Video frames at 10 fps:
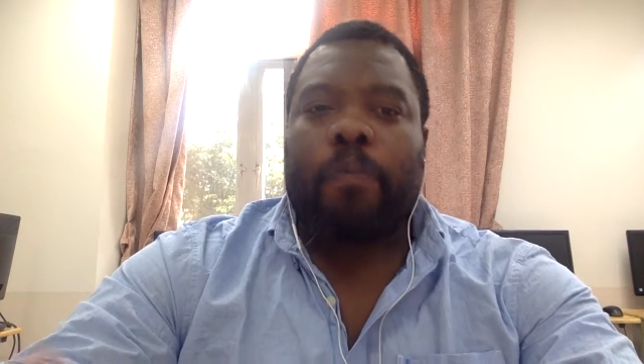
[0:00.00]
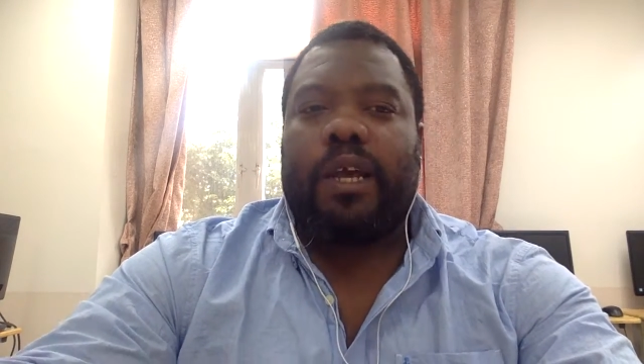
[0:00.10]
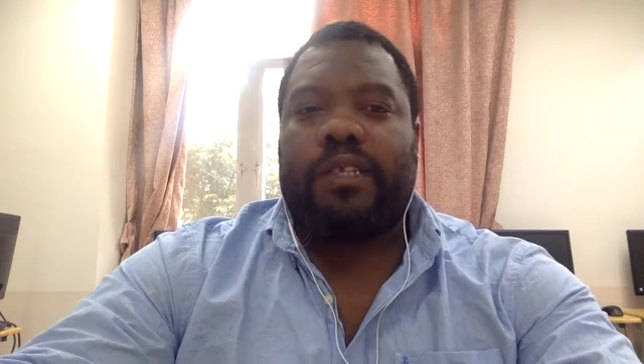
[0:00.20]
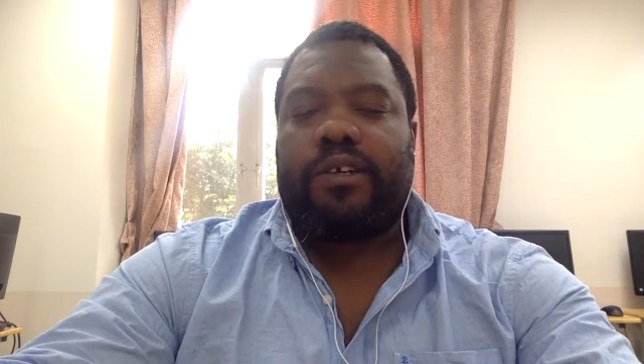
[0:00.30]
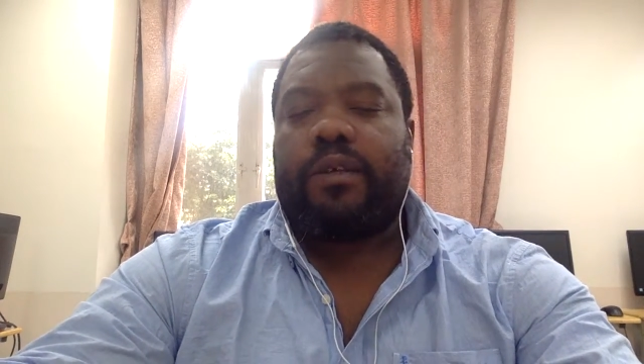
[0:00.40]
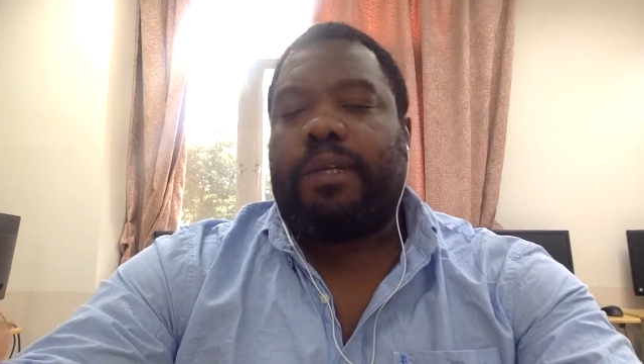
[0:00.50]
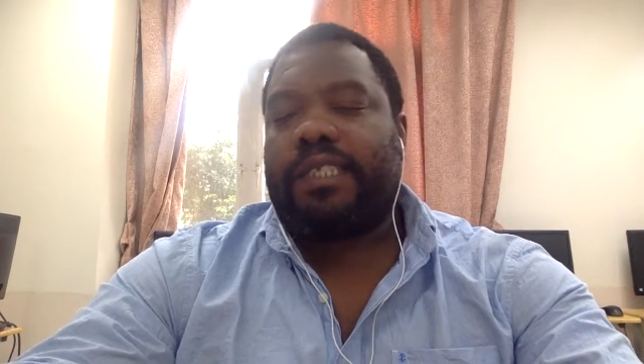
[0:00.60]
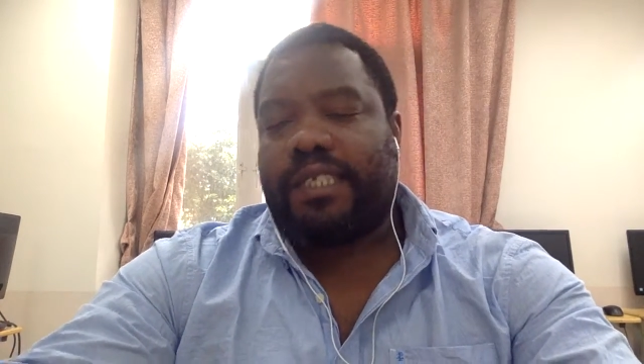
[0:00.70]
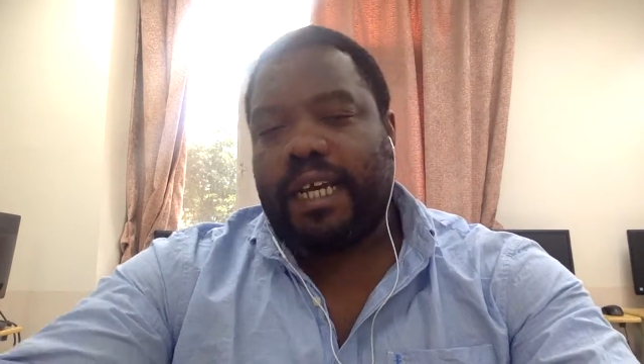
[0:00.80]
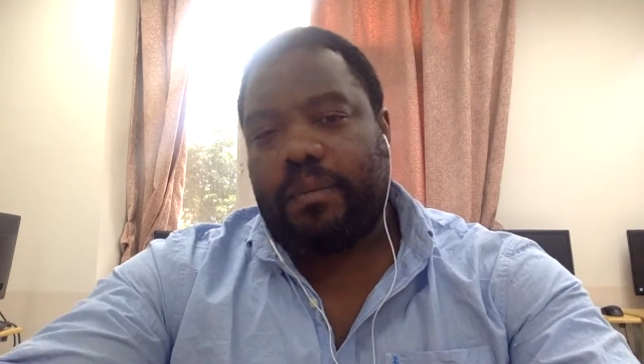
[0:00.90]
Now let's talk about
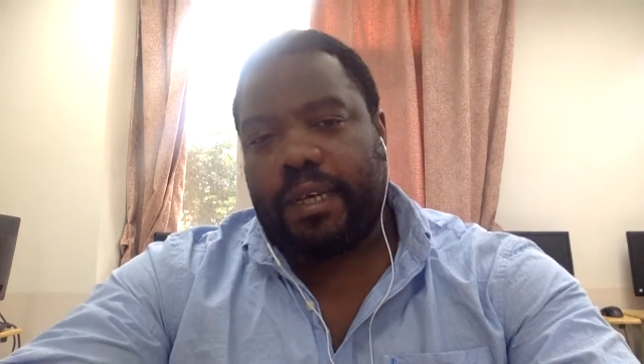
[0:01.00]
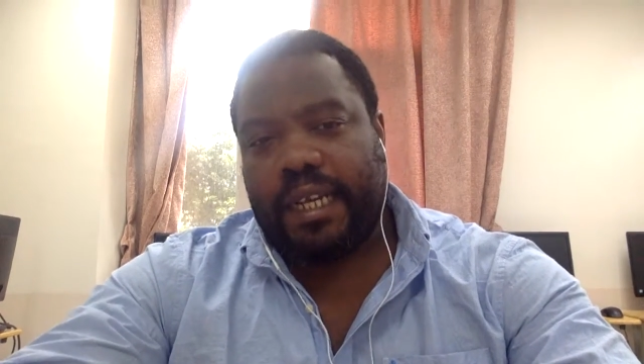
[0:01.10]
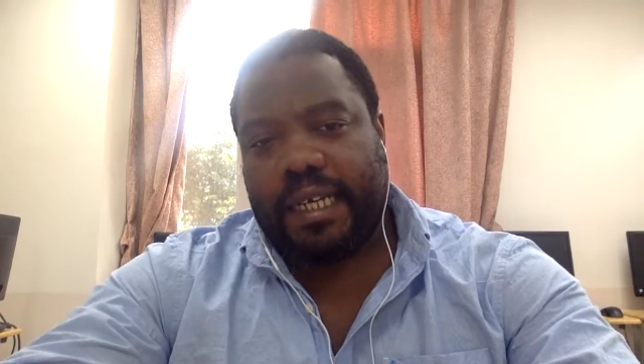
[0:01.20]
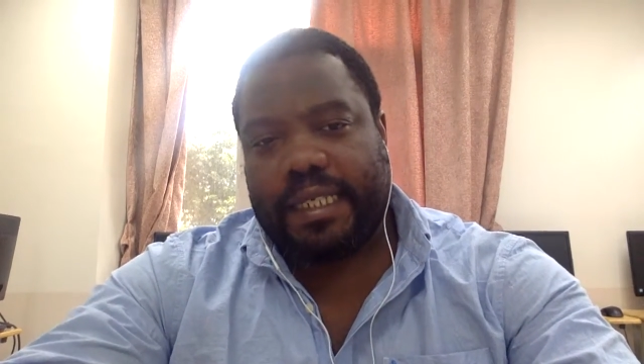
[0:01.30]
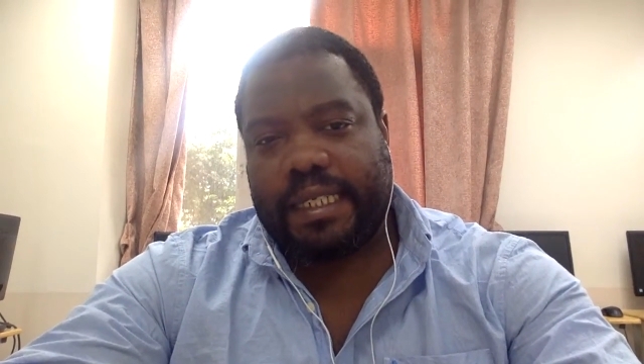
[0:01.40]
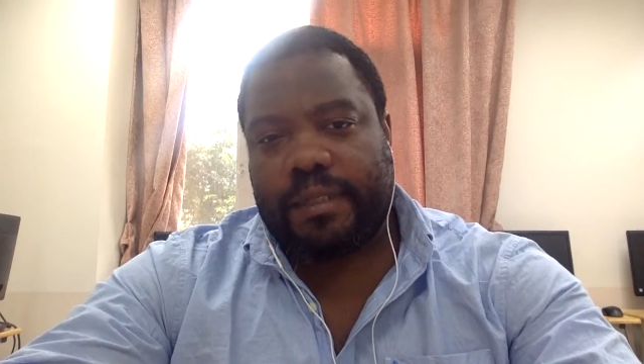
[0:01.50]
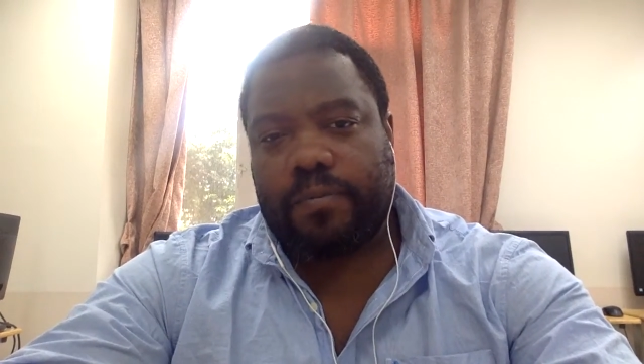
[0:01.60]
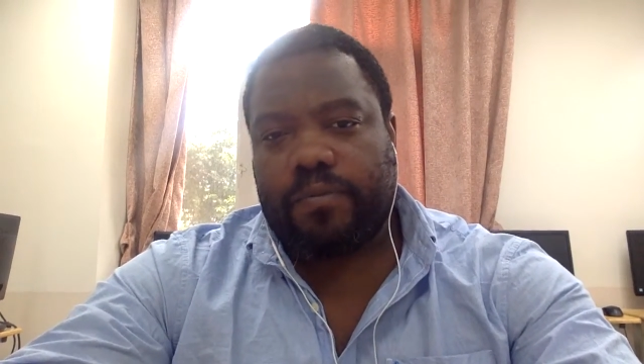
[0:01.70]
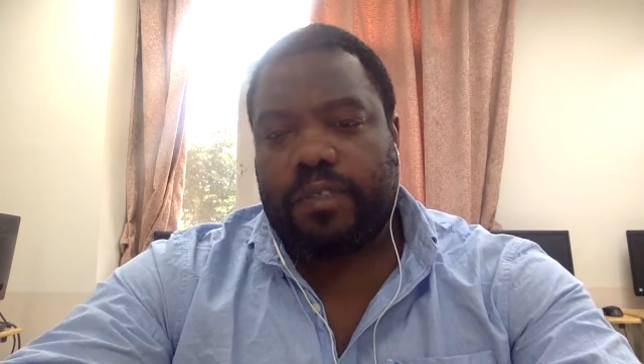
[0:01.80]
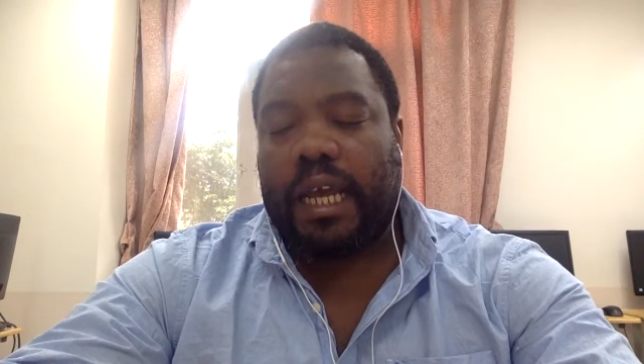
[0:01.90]
the second main idea.
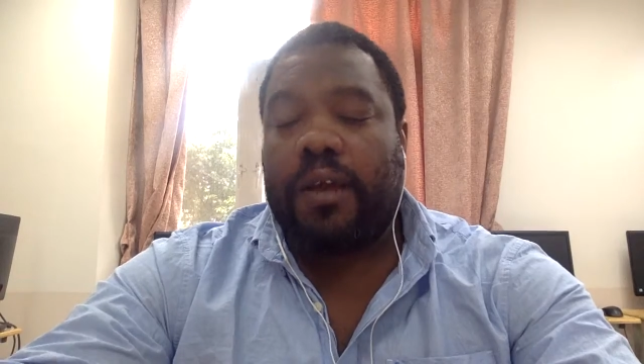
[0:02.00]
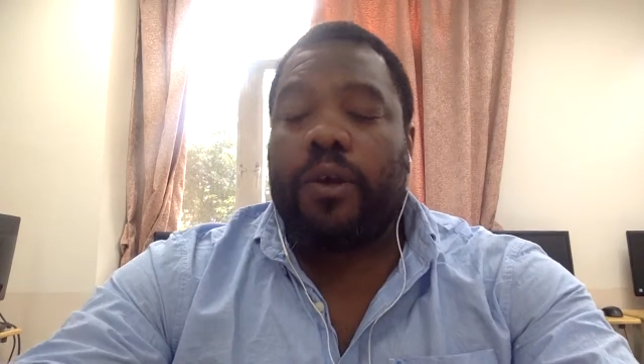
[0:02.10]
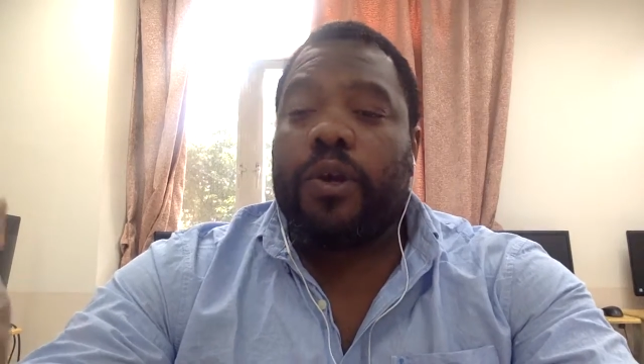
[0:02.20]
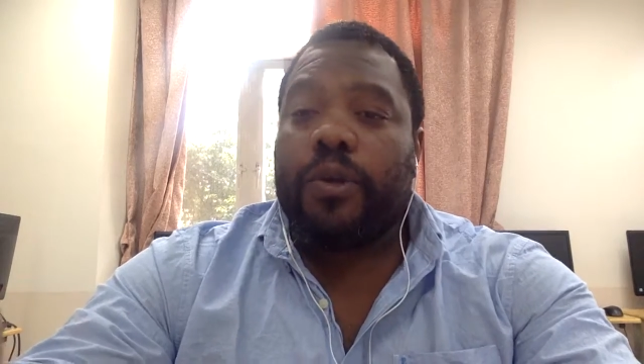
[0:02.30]
Now,